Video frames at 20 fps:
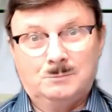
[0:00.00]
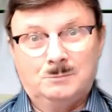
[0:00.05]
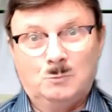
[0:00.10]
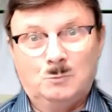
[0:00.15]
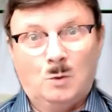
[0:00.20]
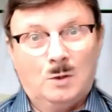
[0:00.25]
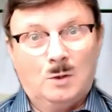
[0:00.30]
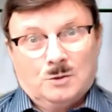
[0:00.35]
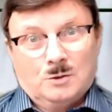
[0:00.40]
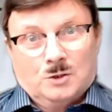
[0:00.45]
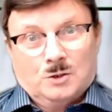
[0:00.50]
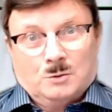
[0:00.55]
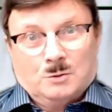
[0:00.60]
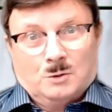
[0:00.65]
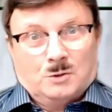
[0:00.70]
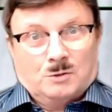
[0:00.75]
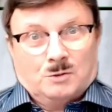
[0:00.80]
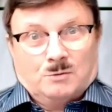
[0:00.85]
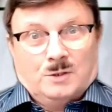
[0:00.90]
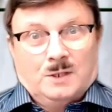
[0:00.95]
2, or
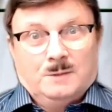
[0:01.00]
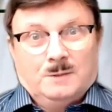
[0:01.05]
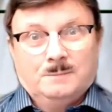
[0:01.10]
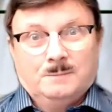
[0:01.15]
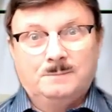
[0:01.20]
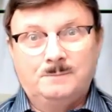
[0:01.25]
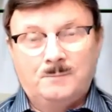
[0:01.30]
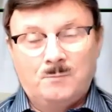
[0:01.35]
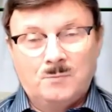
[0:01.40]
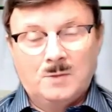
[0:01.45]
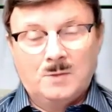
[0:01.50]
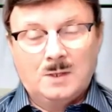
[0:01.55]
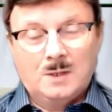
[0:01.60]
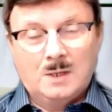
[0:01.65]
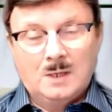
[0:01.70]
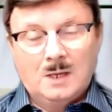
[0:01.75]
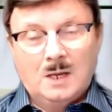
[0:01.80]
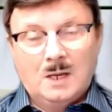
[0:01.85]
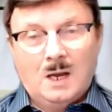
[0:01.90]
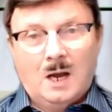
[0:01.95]
3
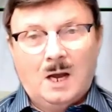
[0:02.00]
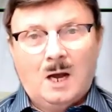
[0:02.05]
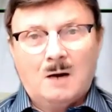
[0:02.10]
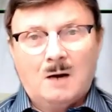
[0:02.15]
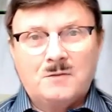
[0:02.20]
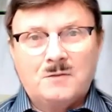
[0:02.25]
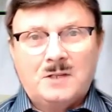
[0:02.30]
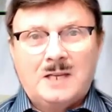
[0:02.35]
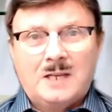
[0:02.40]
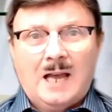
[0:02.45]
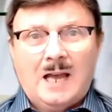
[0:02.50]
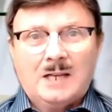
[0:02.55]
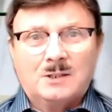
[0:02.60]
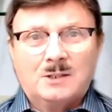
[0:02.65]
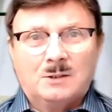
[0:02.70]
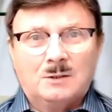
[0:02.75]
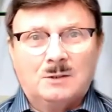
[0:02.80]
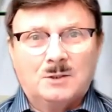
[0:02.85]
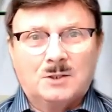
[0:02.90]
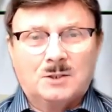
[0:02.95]
of the
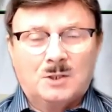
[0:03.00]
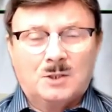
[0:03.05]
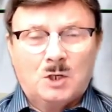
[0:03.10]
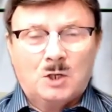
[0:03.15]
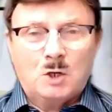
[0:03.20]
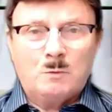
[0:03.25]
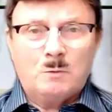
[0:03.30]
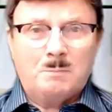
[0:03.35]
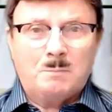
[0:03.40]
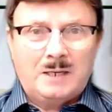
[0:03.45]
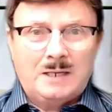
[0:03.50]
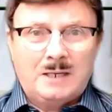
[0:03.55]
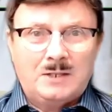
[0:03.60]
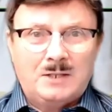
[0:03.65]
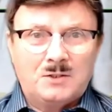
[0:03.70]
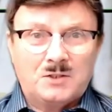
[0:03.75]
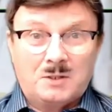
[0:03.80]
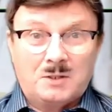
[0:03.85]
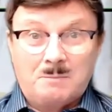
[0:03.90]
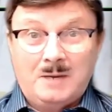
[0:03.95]
adults, the human
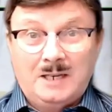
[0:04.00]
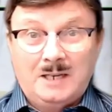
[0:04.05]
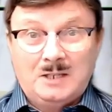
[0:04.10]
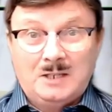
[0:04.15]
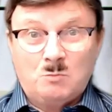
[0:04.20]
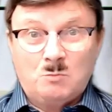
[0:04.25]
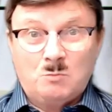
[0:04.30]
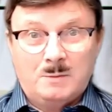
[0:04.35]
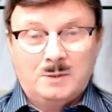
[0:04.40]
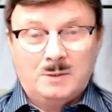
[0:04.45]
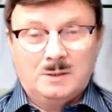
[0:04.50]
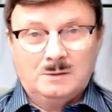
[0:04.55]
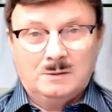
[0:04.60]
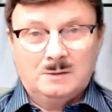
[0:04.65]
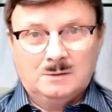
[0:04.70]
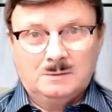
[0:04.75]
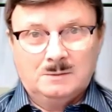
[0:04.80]
beings, the men and women,